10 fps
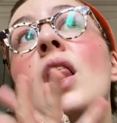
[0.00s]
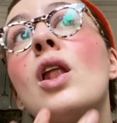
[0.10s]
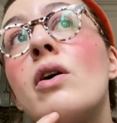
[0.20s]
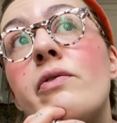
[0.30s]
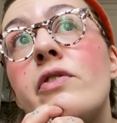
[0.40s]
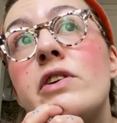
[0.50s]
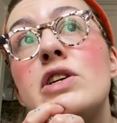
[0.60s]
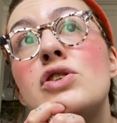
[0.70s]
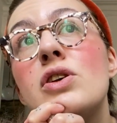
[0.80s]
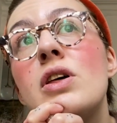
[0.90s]
love for
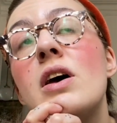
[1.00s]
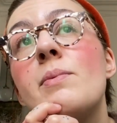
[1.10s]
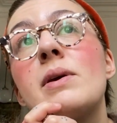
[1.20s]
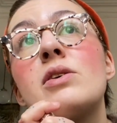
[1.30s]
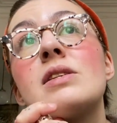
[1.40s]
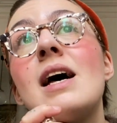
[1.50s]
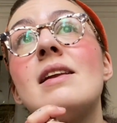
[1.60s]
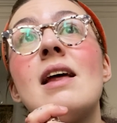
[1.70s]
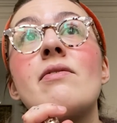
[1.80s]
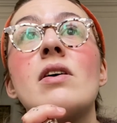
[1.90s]
each other because that
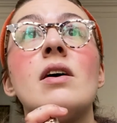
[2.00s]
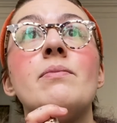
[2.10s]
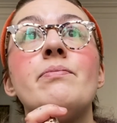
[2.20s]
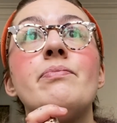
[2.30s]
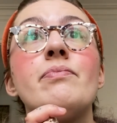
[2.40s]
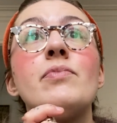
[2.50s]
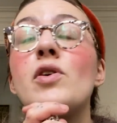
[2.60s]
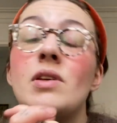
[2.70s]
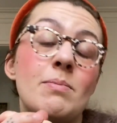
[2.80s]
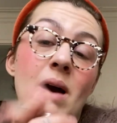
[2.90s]
never,
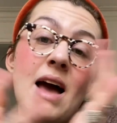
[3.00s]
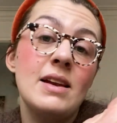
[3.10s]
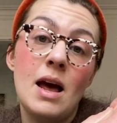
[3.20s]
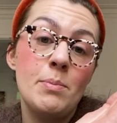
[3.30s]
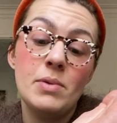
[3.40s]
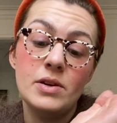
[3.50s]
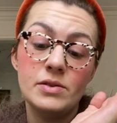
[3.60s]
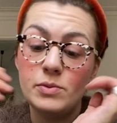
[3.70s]
nothing bad happened.